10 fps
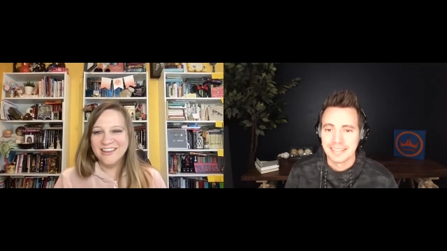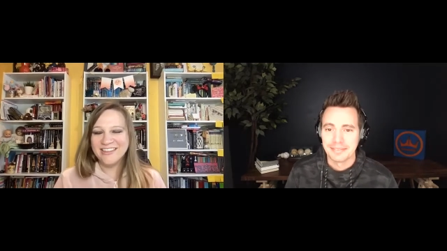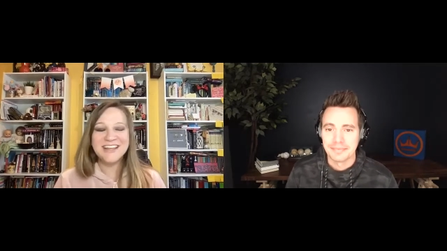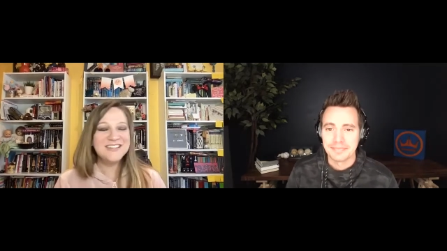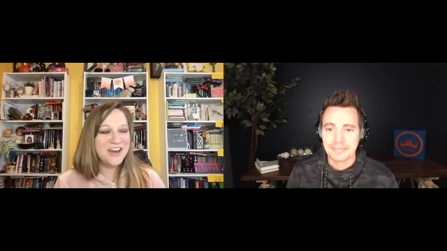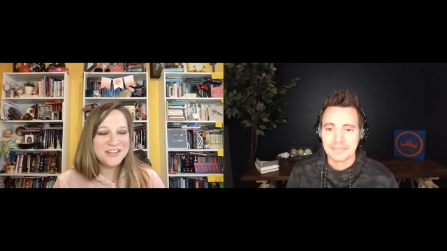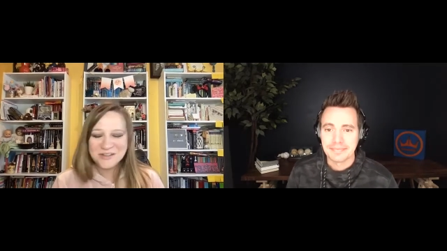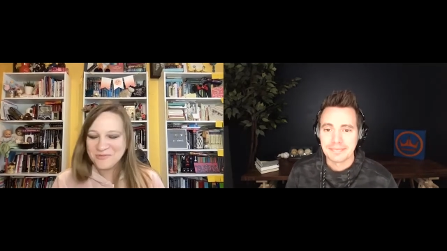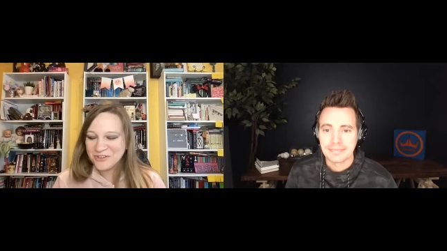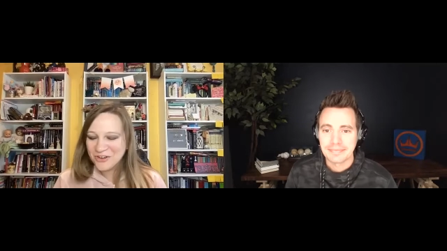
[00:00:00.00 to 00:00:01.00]
Speaker 1: That's
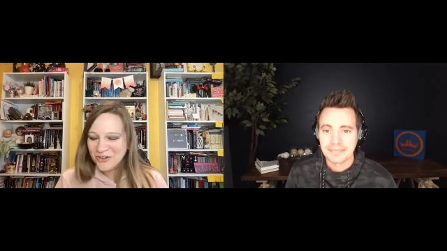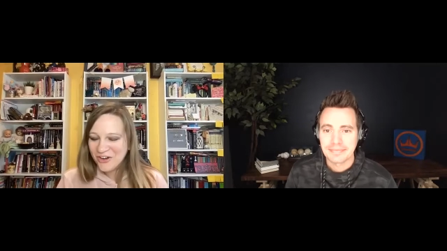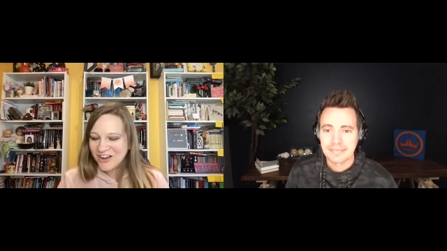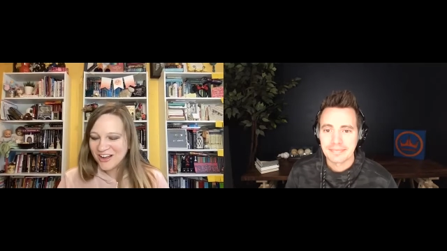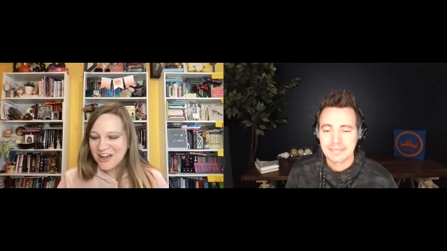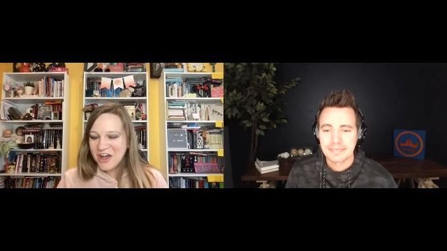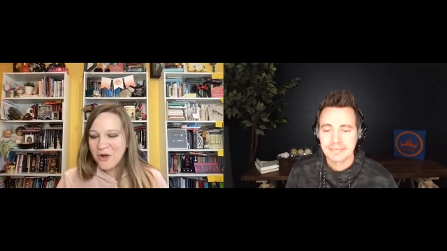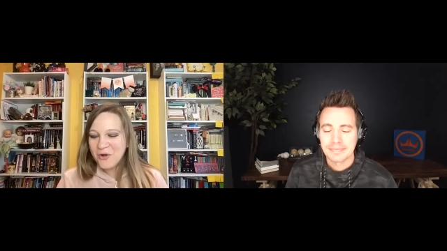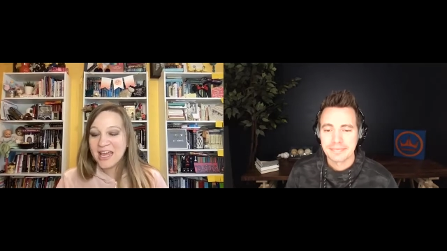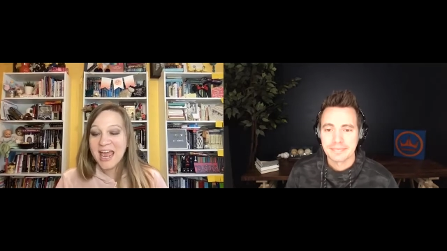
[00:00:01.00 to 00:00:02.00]
awesome. Cool.
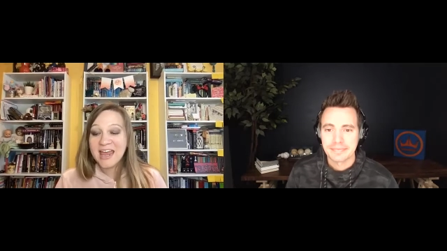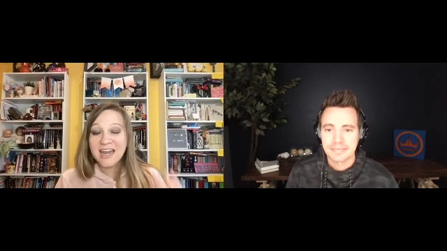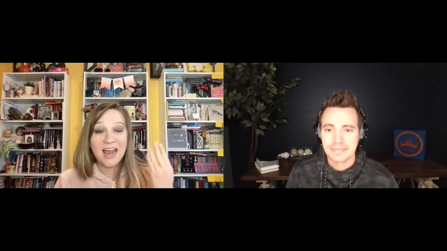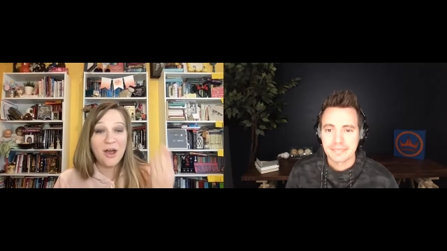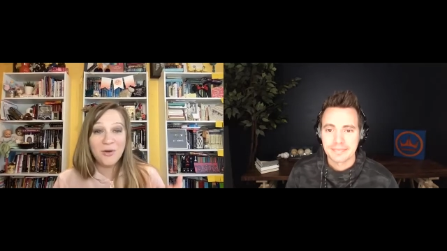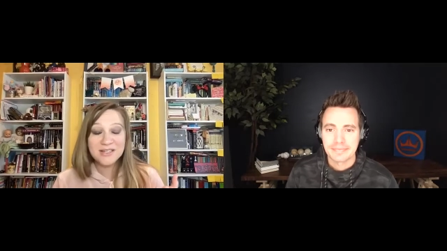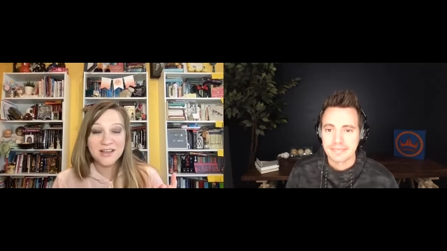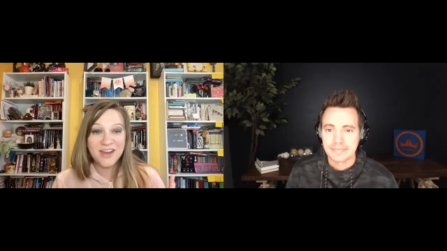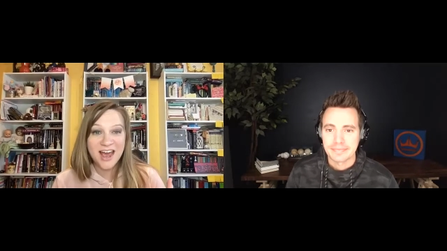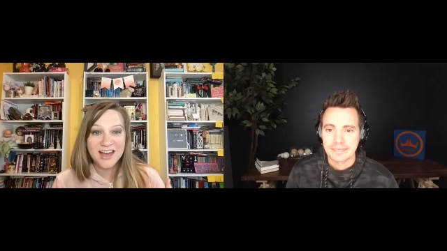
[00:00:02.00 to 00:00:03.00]
Okay. And I always
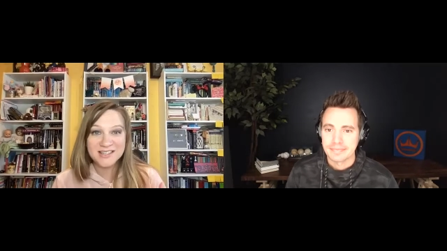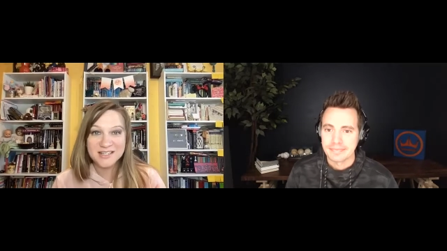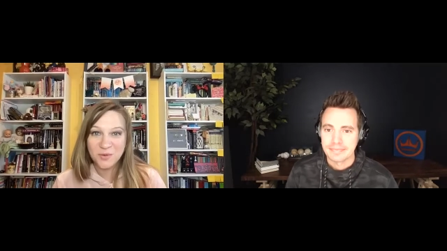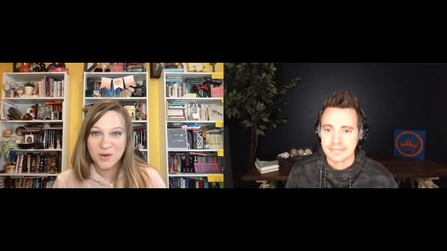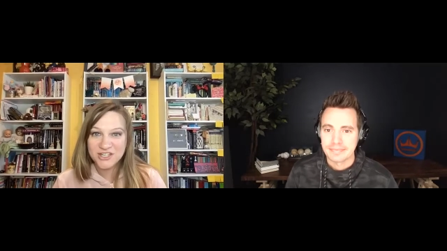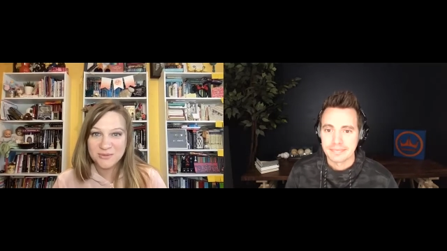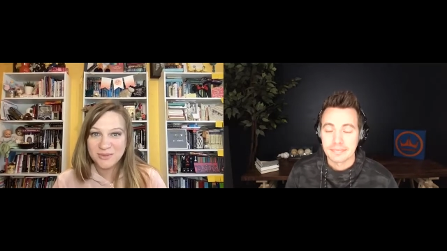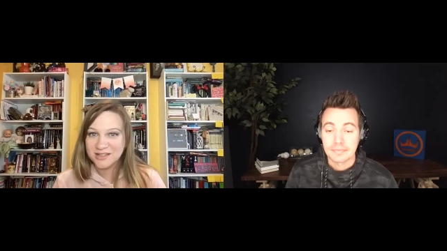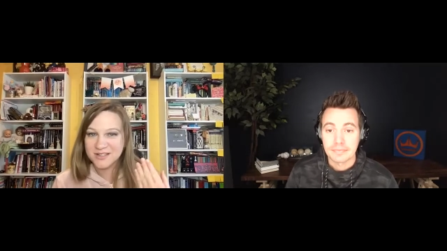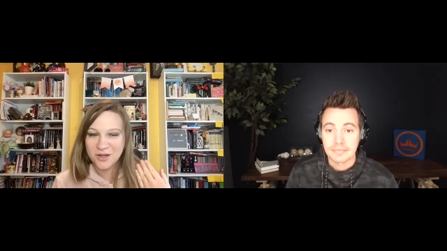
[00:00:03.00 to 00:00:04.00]
love to ask this question
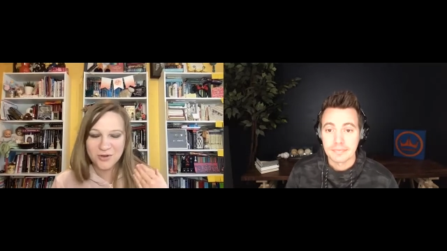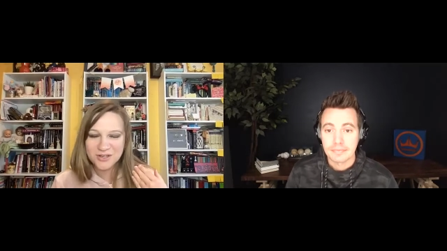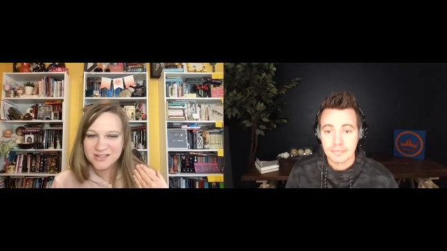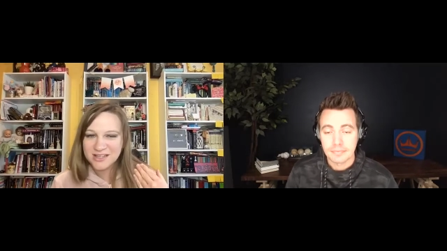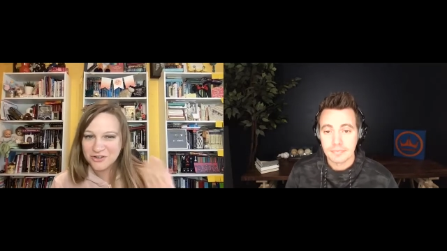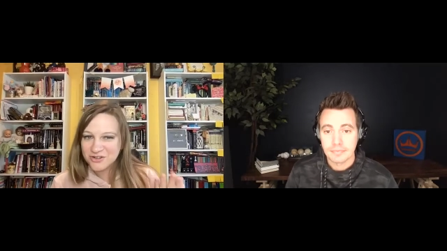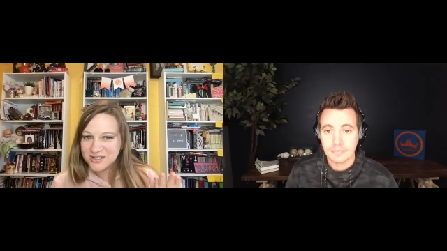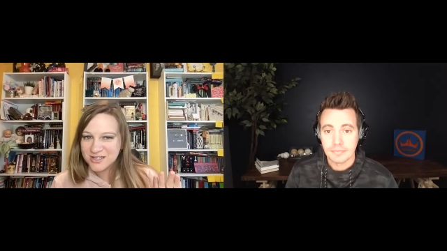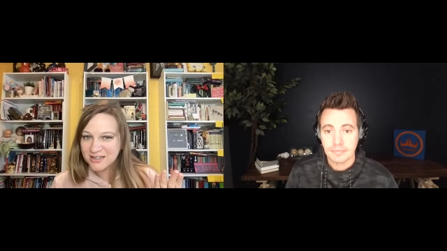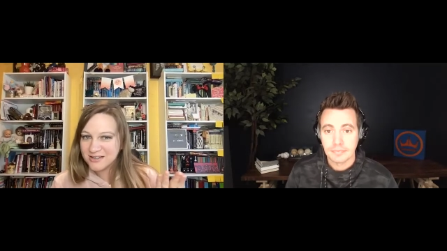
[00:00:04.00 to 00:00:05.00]
because it's always
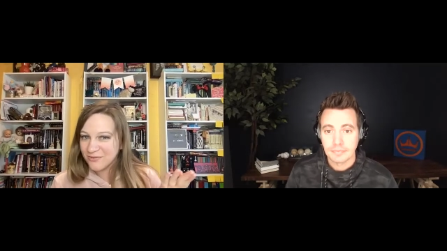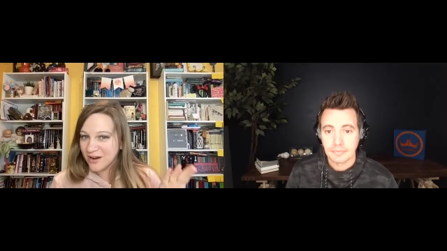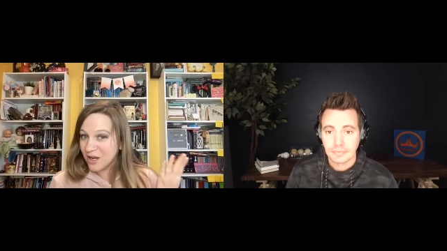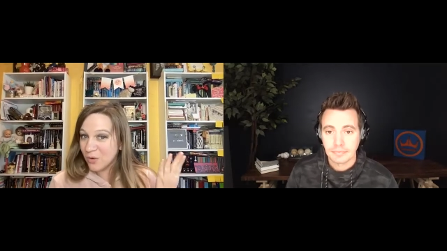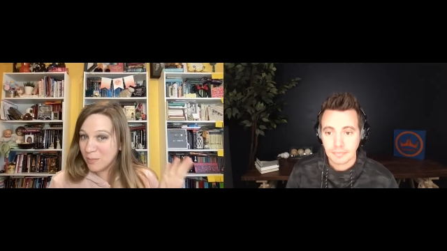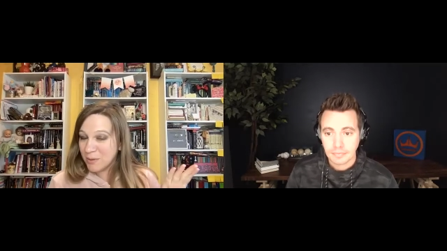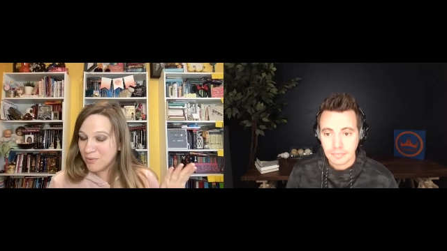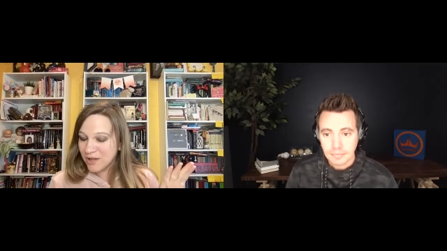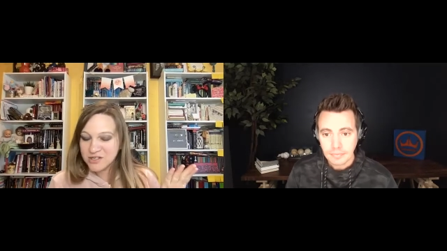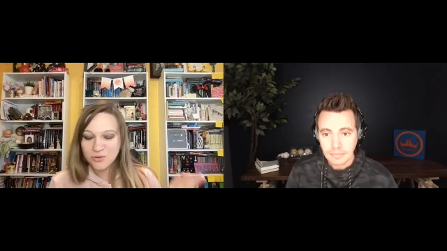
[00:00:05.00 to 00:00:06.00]
interesting to find out what
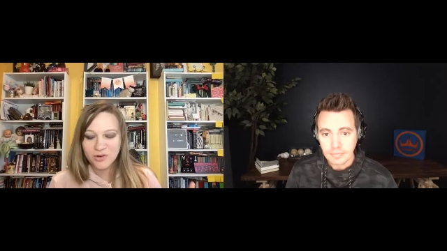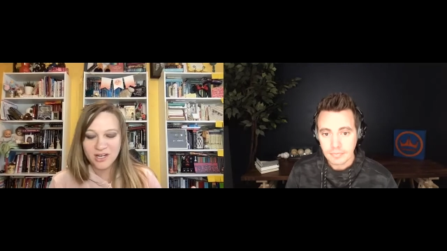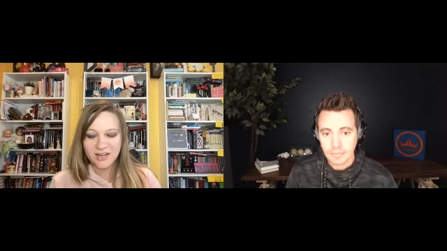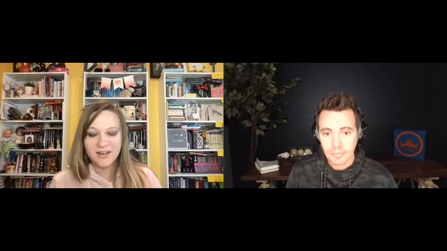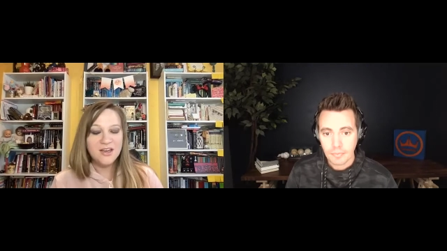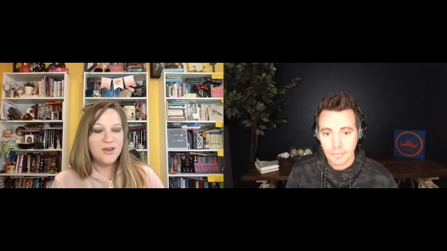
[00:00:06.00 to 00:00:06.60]
people like to read.